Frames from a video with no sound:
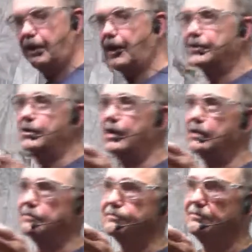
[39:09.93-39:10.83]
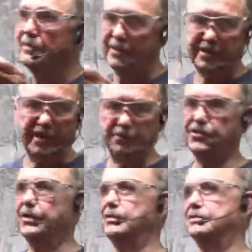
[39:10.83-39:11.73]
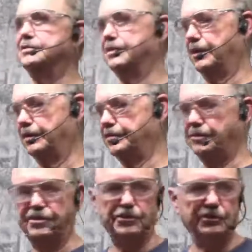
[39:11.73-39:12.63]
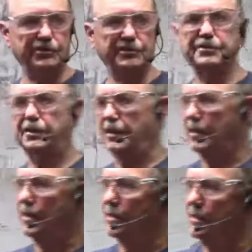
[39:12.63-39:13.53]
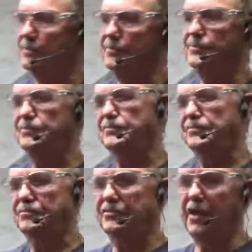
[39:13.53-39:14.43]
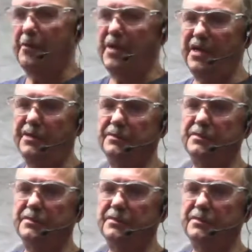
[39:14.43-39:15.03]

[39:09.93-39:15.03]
I do have cup centers that I do use that I made.